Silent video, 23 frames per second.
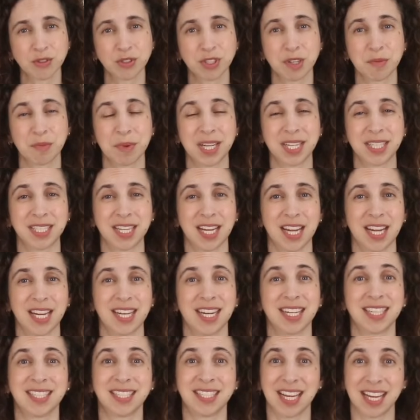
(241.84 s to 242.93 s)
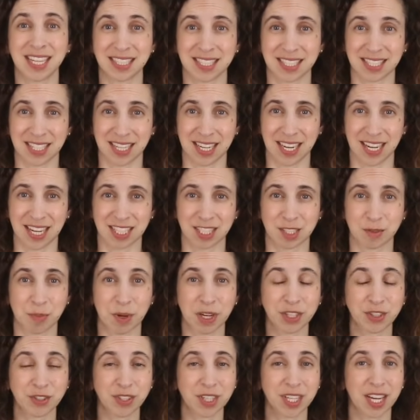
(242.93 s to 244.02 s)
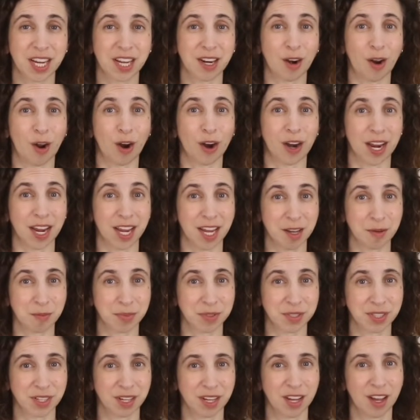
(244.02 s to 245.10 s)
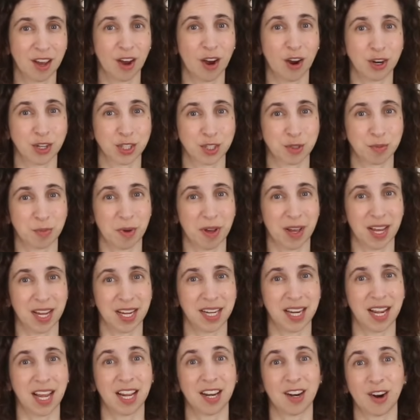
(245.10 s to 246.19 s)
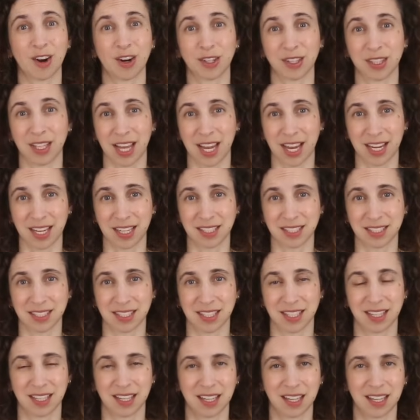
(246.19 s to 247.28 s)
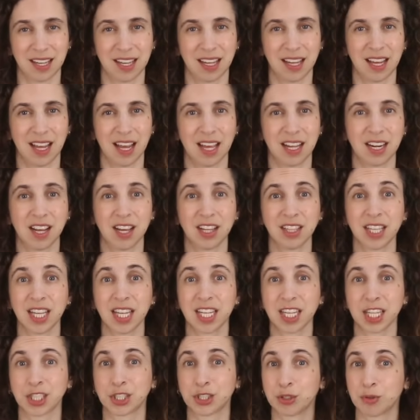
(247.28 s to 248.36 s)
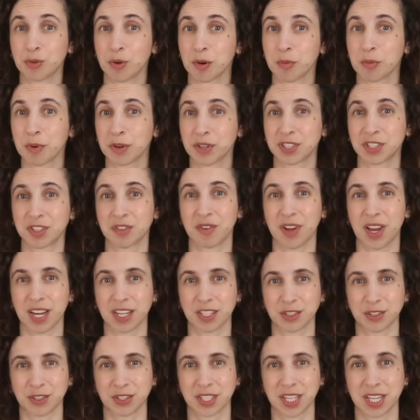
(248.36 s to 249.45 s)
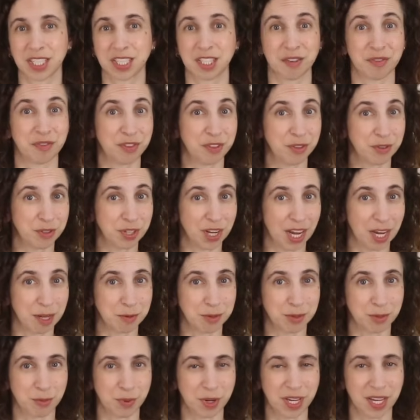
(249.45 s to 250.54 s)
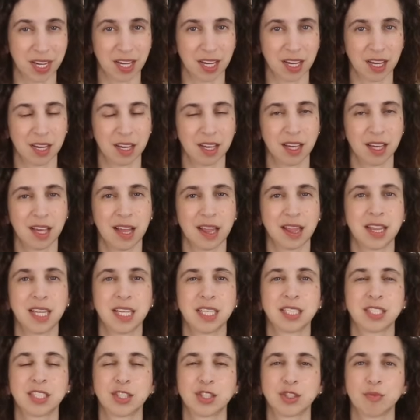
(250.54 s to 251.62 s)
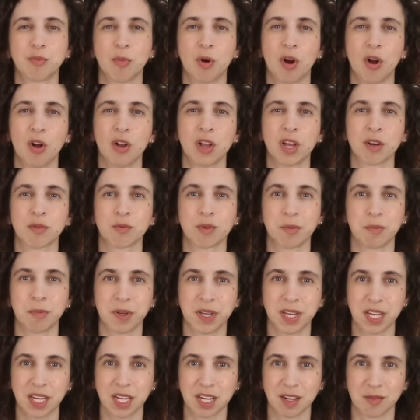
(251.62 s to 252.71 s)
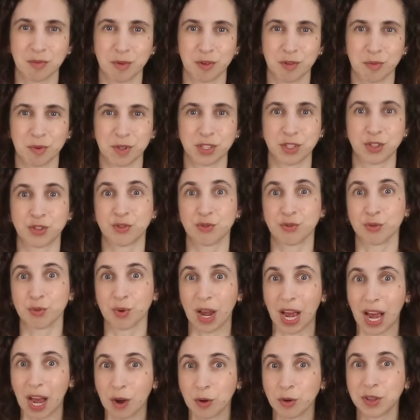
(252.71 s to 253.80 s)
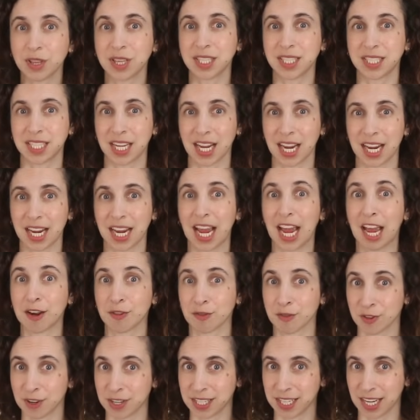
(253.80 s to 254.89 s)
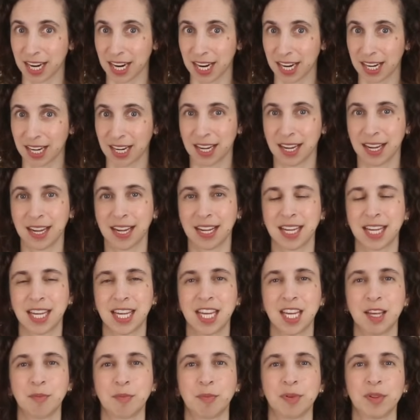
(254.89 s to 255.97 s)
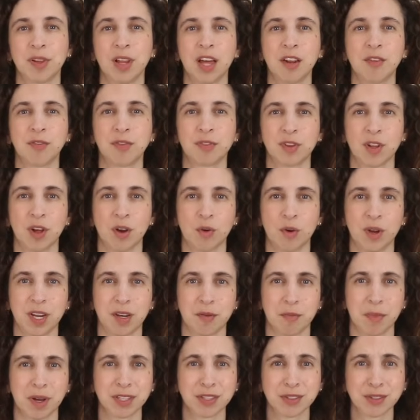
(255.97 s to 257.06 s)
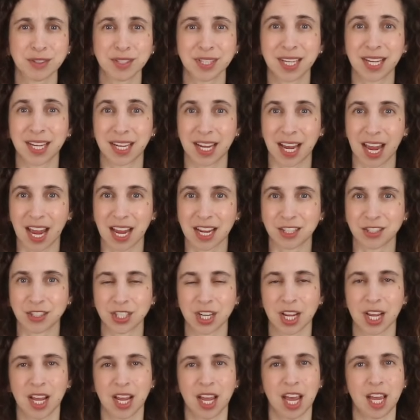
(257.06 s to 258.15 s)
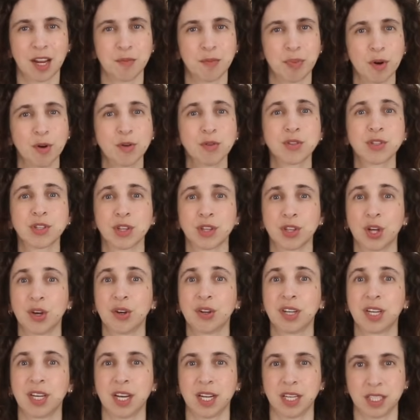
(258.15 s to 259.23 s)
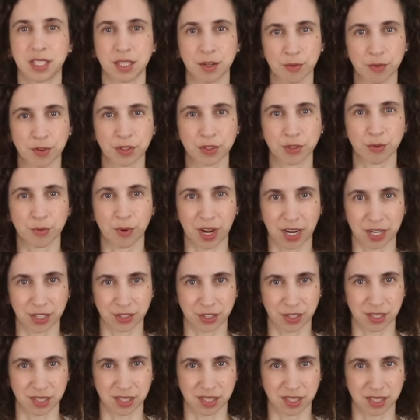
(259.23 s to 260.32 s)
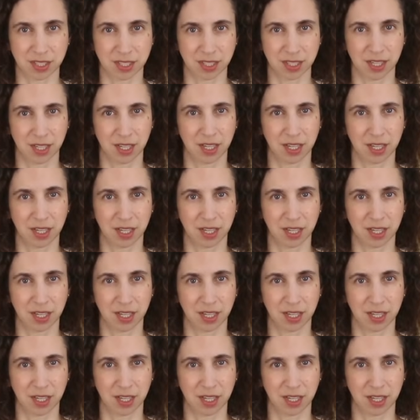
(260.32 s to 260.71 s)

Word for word: to maintain density, especially in our hips, our spine, and our legs. And unlike a short burst of exercise a few times a week, these small and repeated movements throughout the day, every day, keep blood flowing, muscles engaged, and bones loaded in different directions.